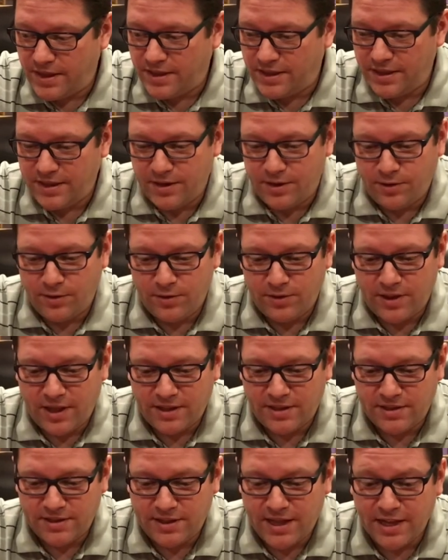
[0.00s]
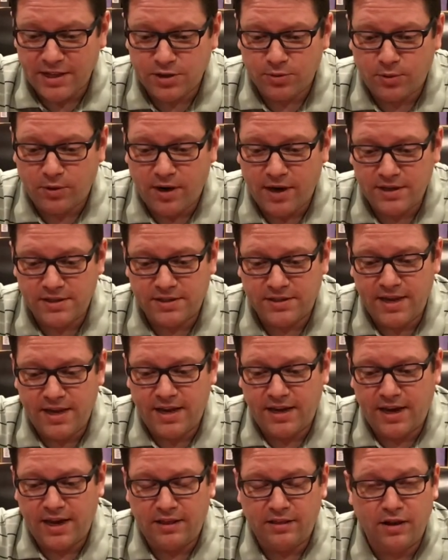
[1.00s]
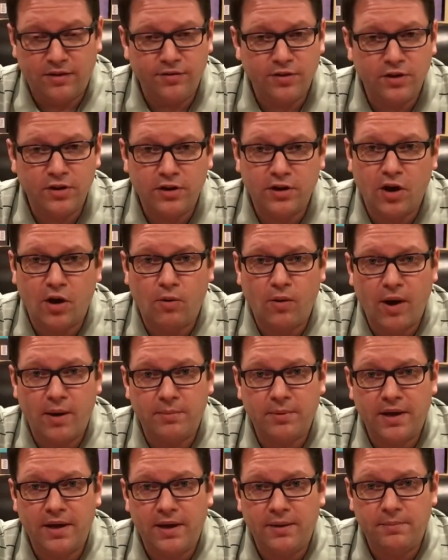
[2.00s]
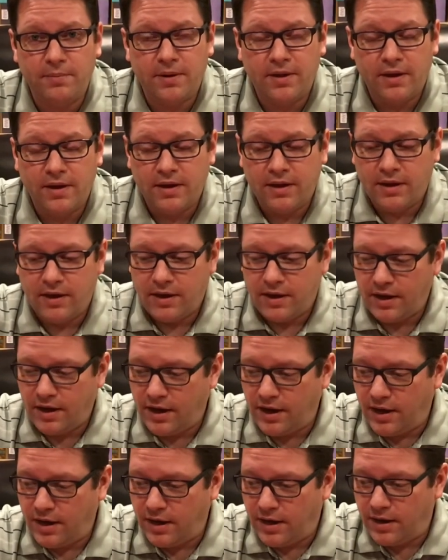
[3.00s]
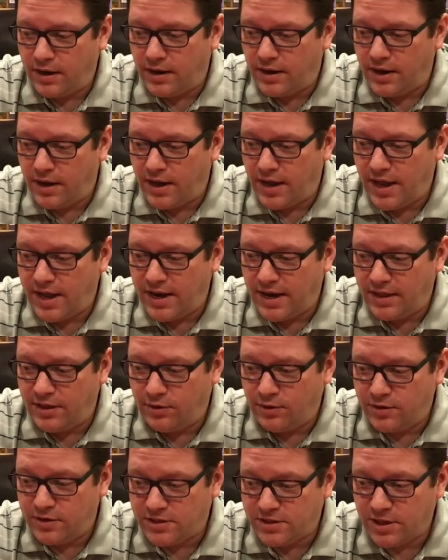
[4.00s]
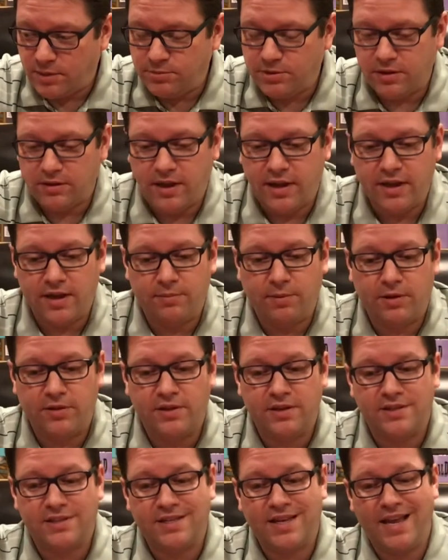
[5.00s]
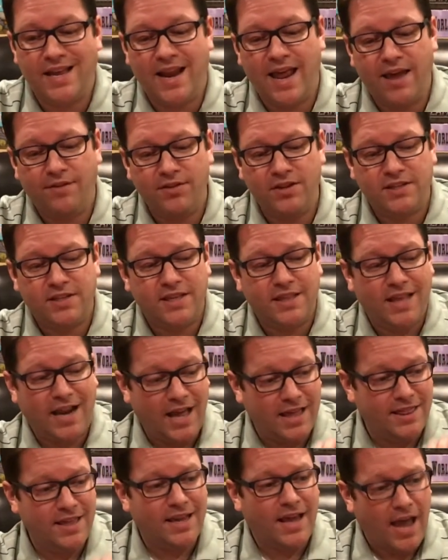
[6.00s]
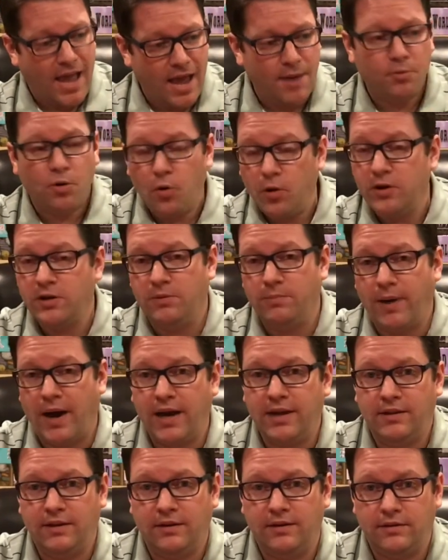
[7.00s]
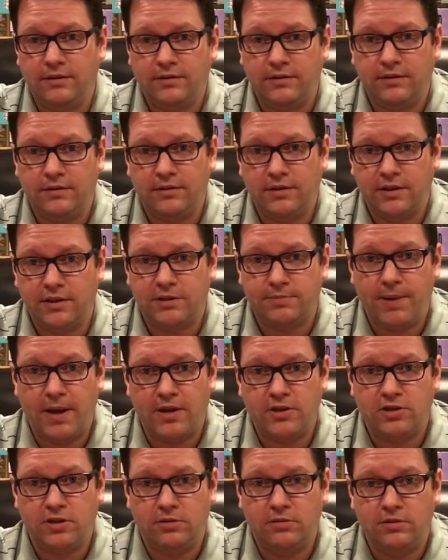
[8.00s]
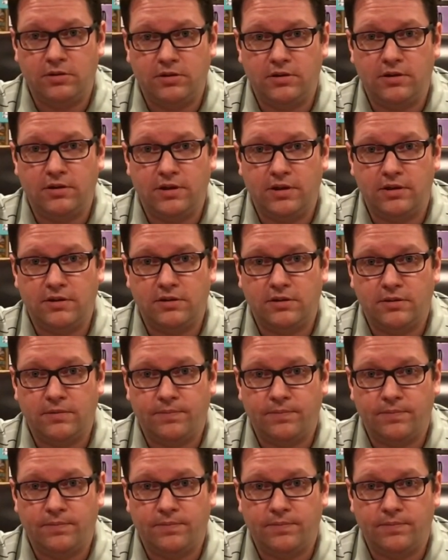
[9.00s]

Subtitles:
that's where I stand. I love a good co-op game, and there is some to like about this. And having said that, I think I am going to buy the expansion to this.